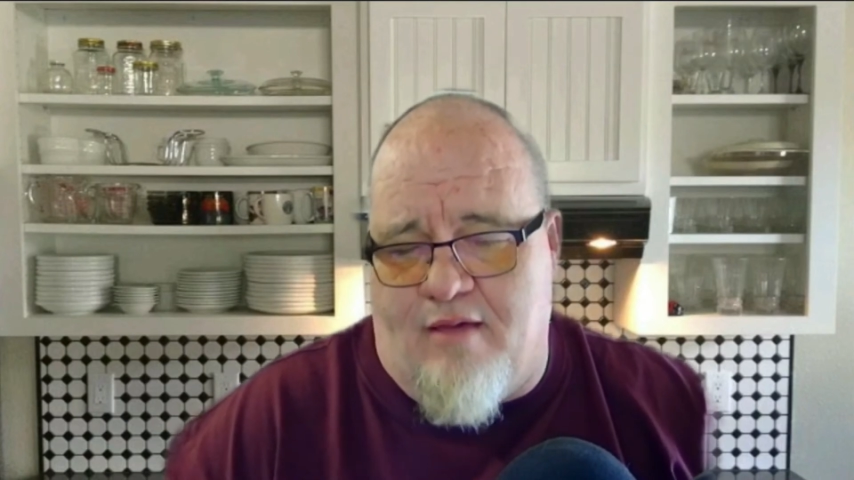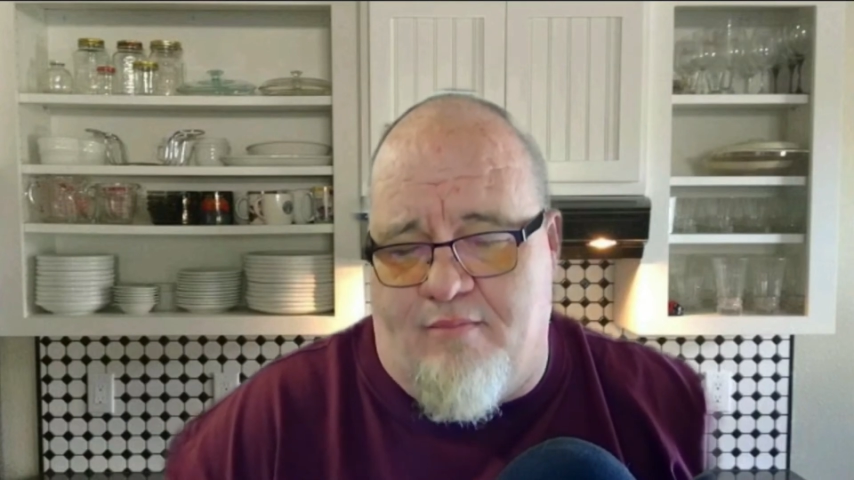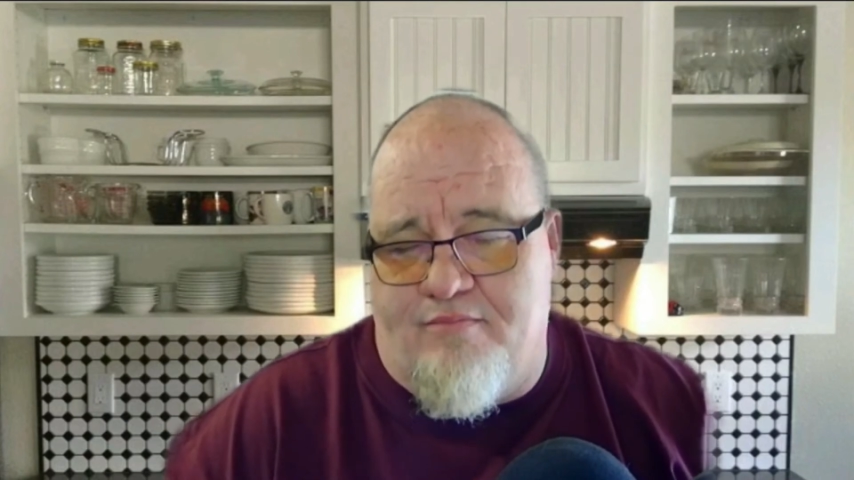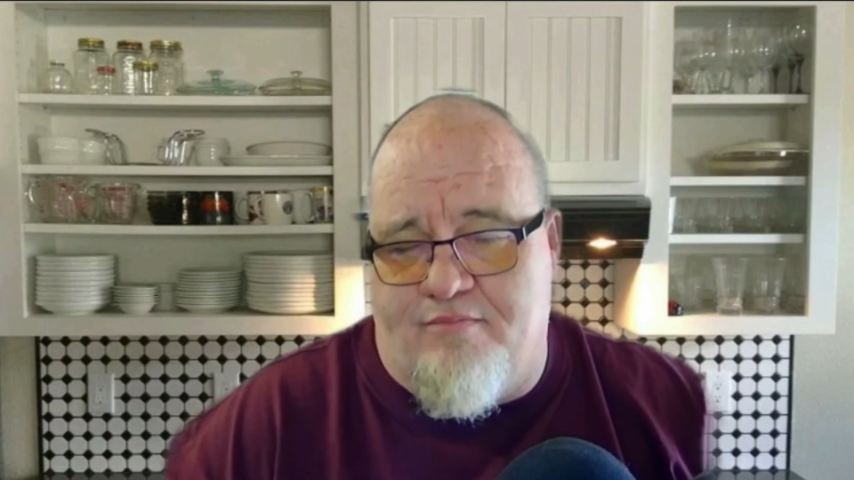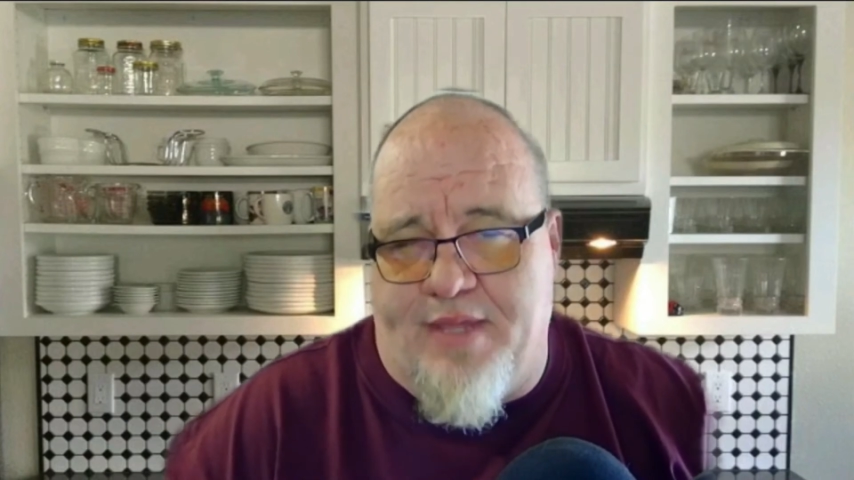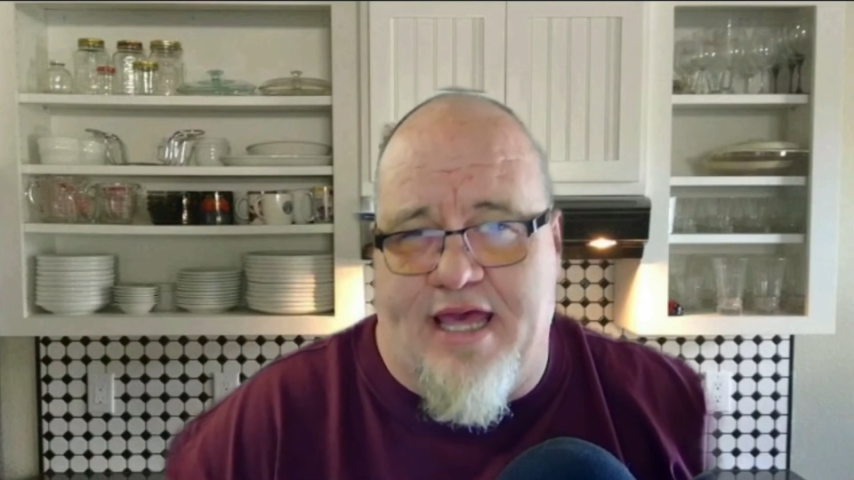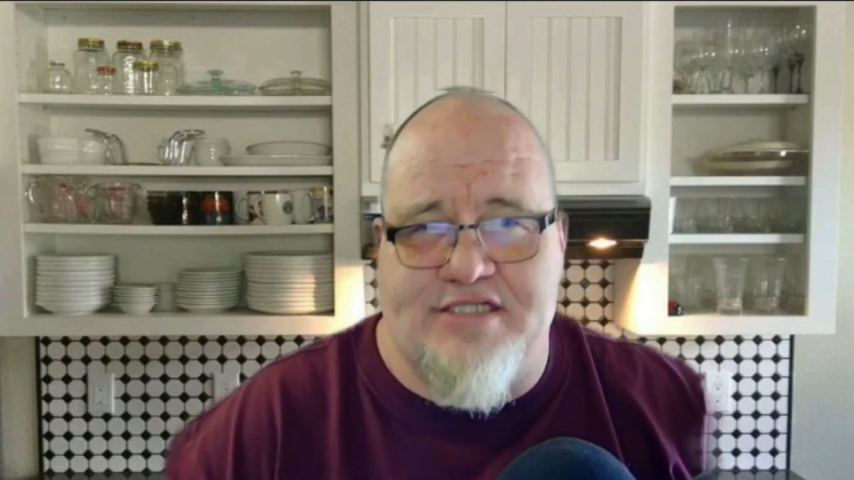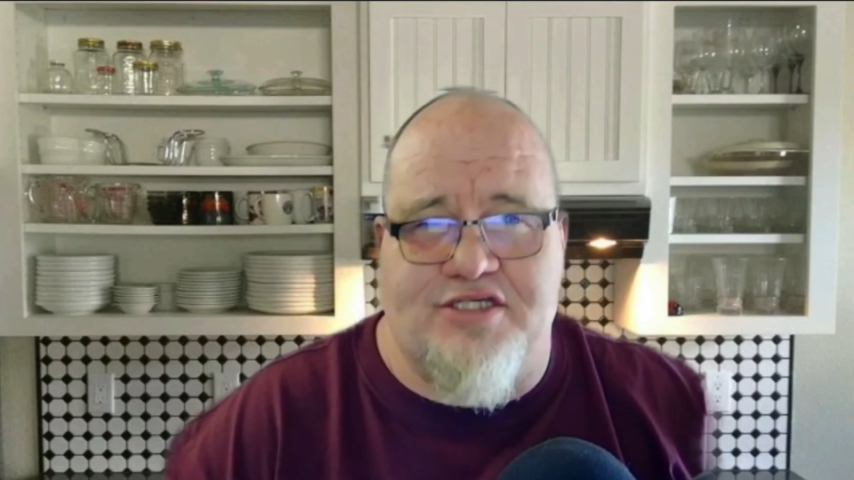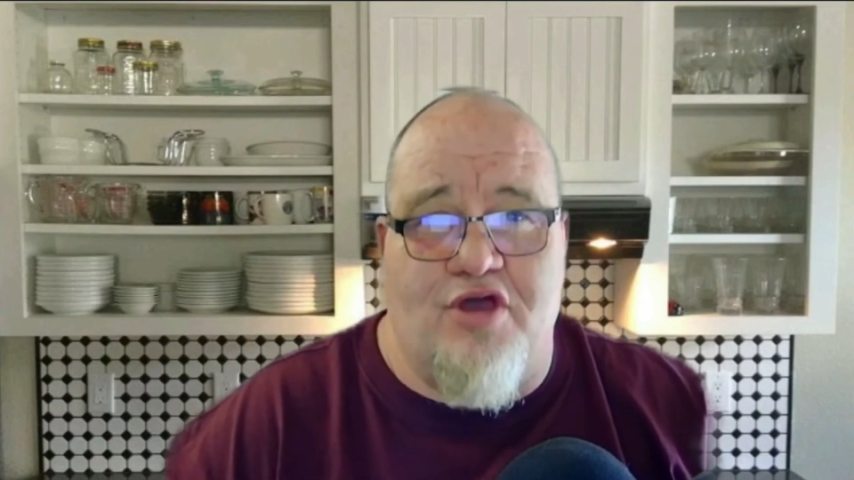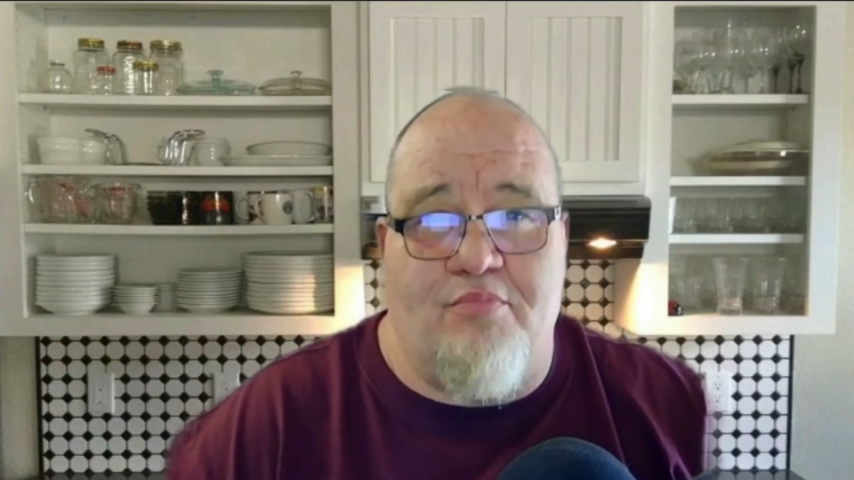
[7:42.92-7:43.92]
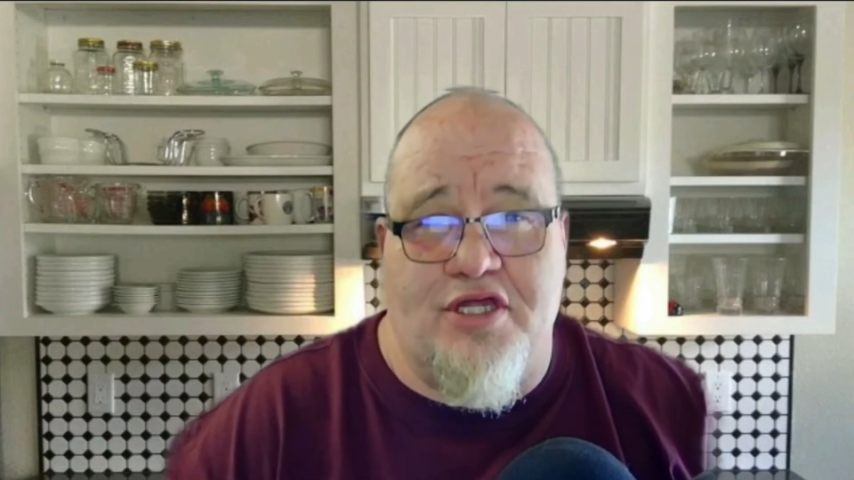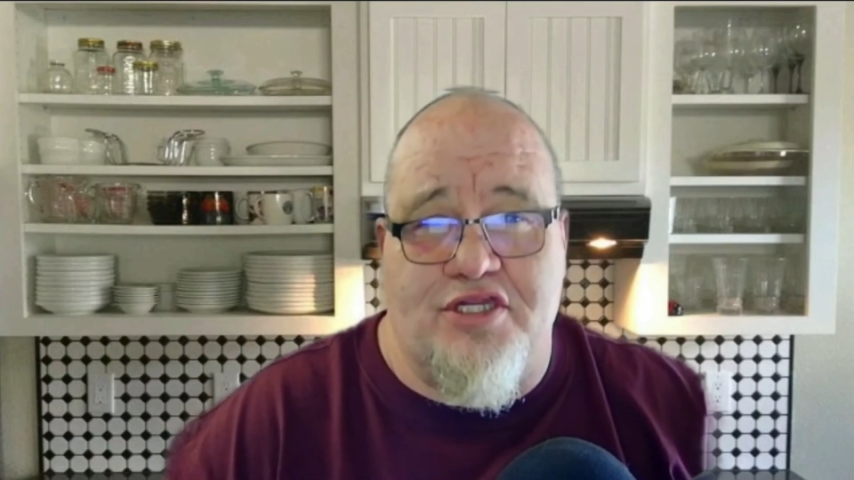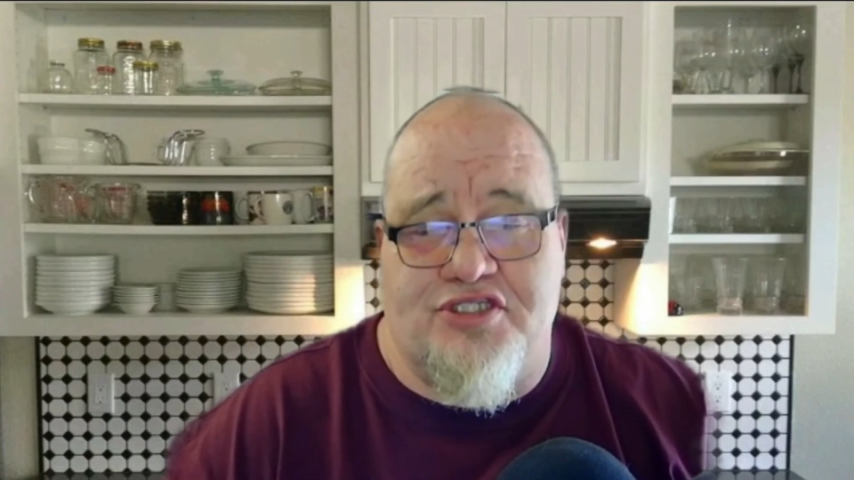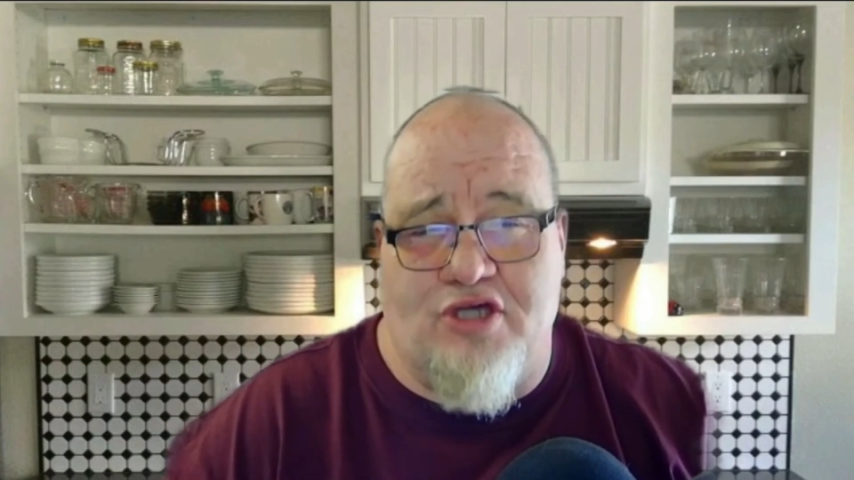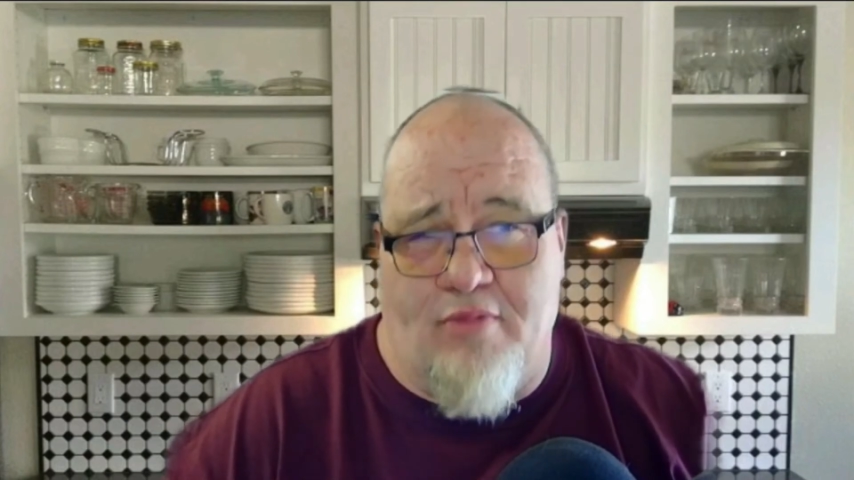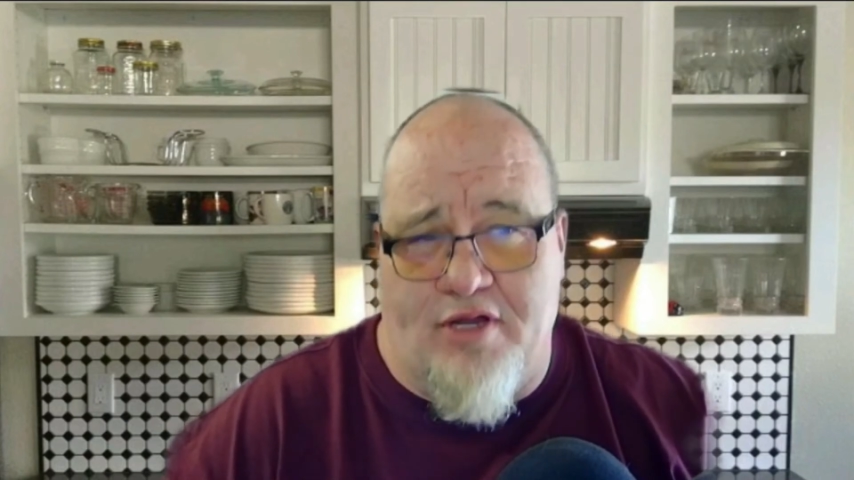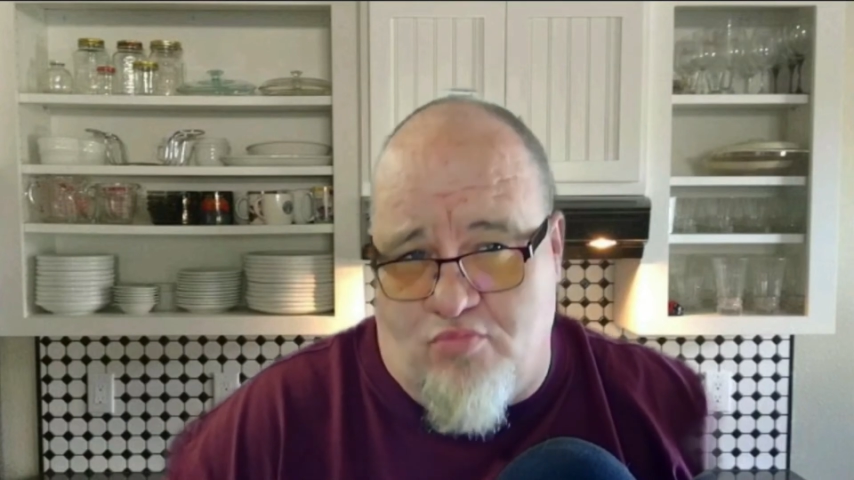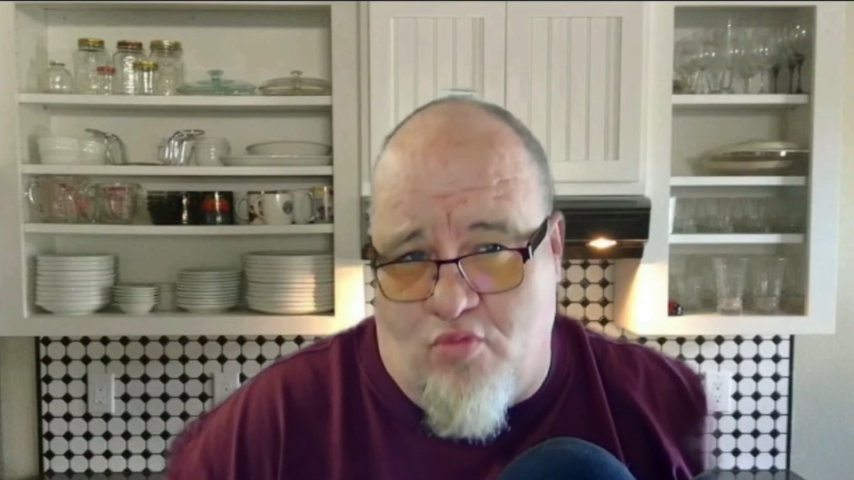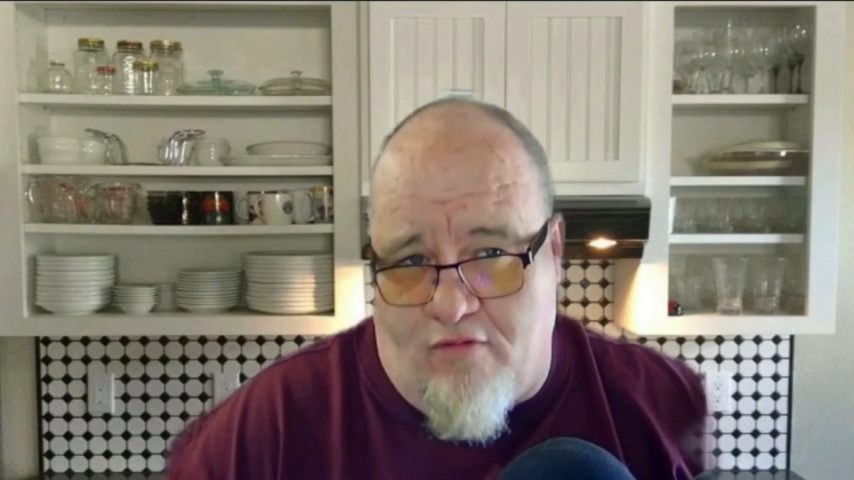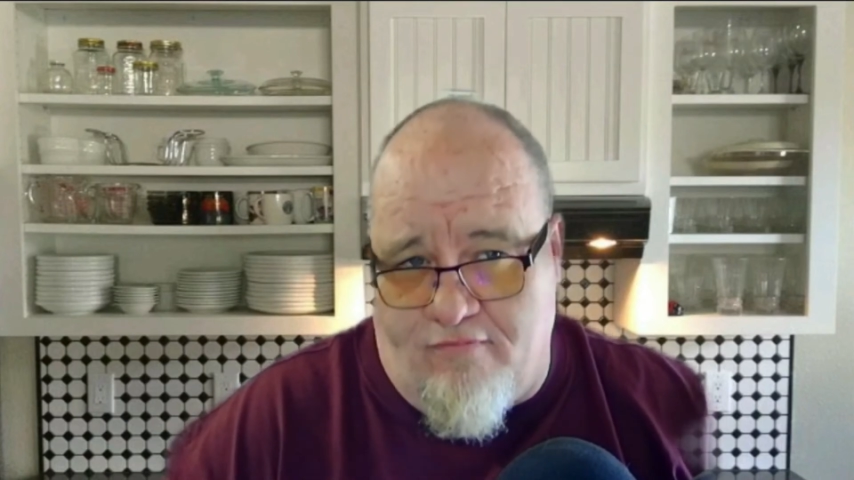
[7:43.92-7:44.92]
Because you can put so much
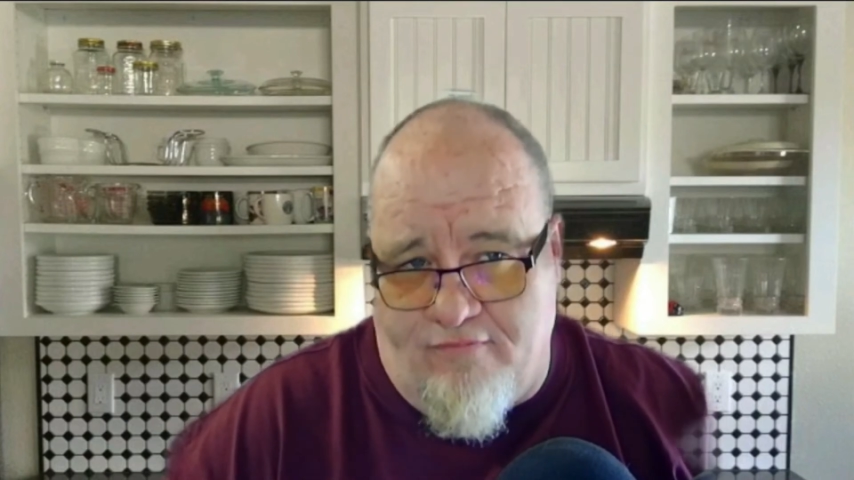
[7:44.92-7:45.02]
more